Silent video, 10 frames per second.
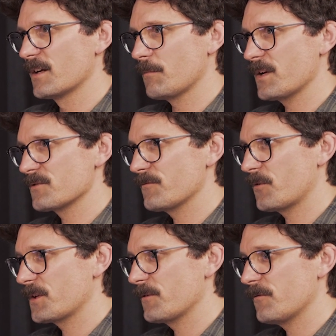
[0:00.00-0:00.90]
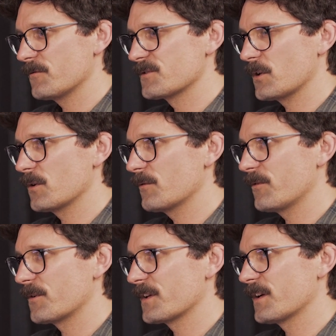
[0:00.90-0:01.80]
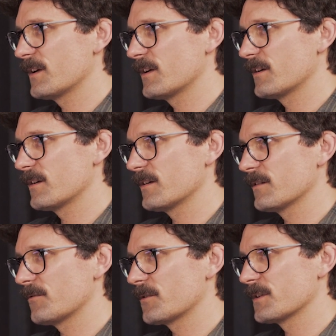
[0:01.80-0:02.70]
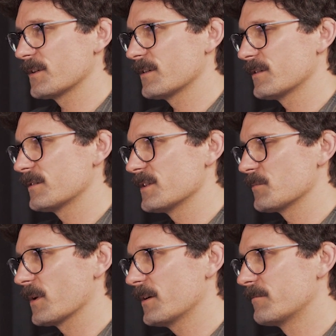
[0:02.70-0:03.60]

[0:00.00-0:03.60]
-40 solo for the display?